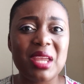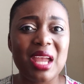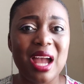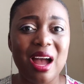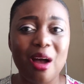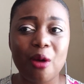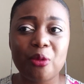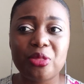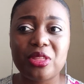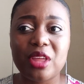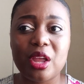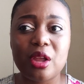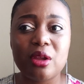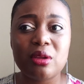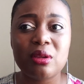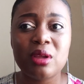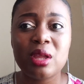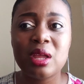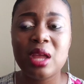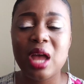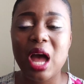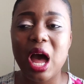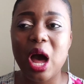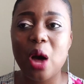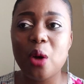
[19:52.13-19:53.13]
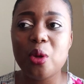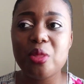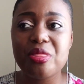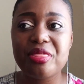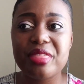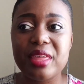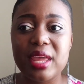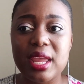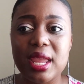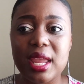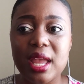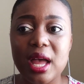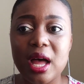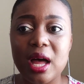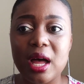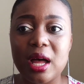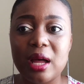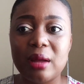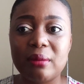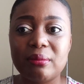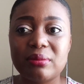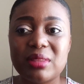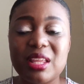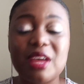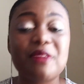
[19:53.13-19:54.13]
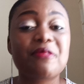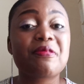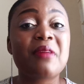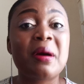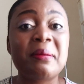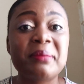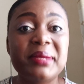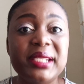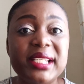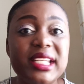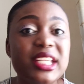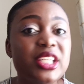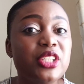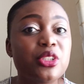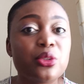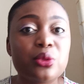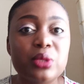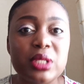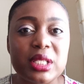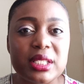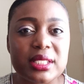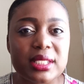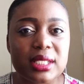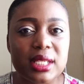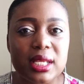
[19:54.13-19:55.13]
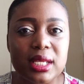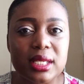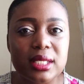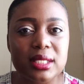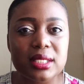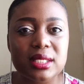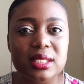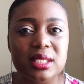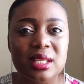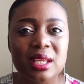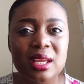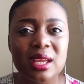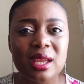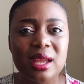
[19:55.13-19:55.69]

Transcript: how their family unit is?